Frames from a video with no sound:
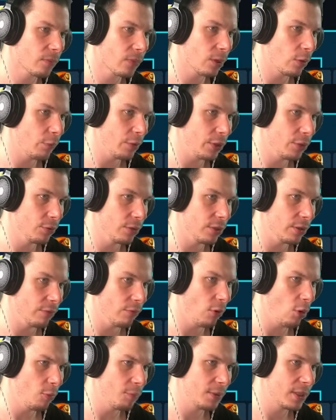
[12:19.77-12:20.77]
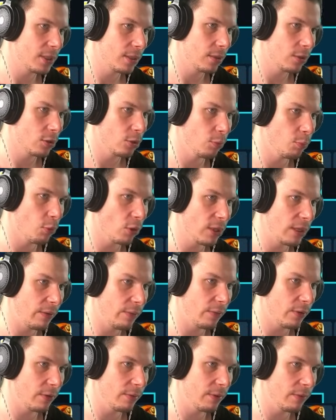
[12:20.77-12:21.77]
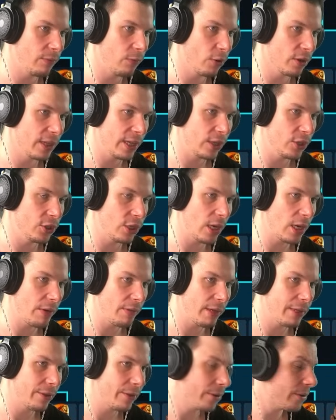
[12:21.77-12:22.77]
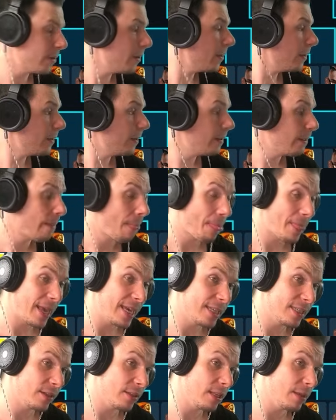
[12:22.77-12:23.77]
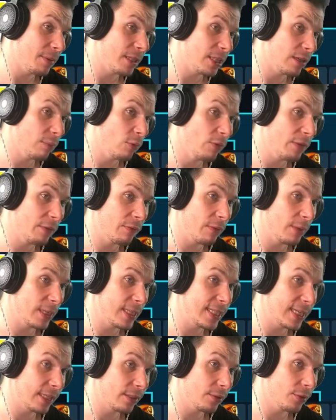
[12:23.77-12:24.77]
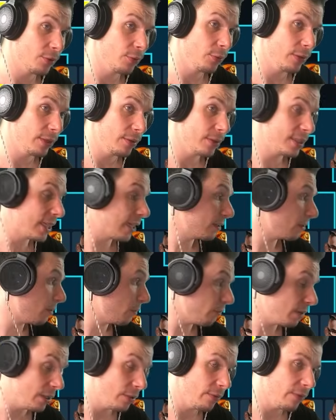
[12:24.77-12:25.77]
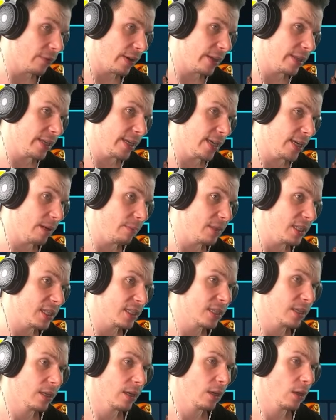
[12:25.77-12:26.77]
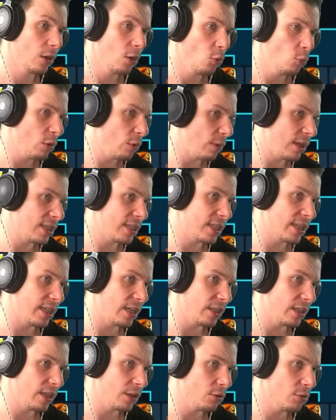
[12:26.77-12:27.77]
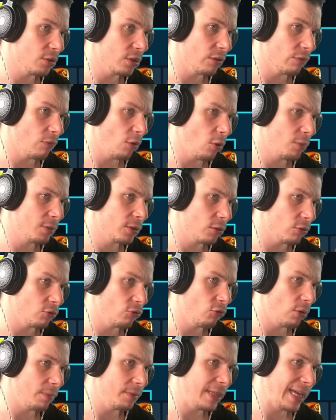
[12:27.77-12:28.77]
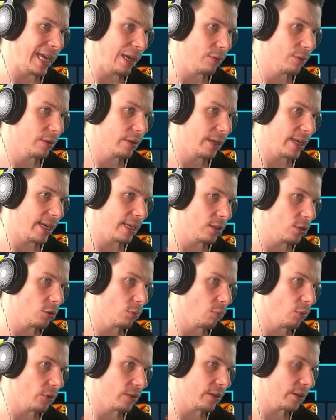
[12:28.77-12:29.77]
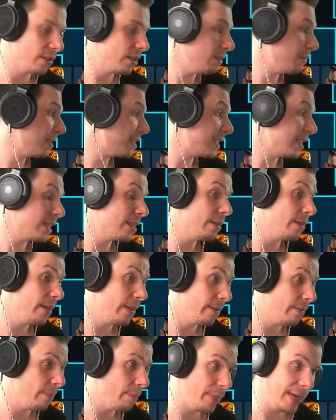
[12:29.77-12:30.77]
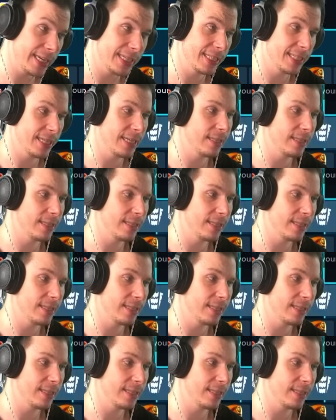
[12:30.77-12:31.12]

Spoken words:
we use the ropes, support them from the 410 generator. As our teammates are moving from the sector 2 into sector 3 to fight the enemies, we once again can use the ropes or drop down and support our teammates at the backside.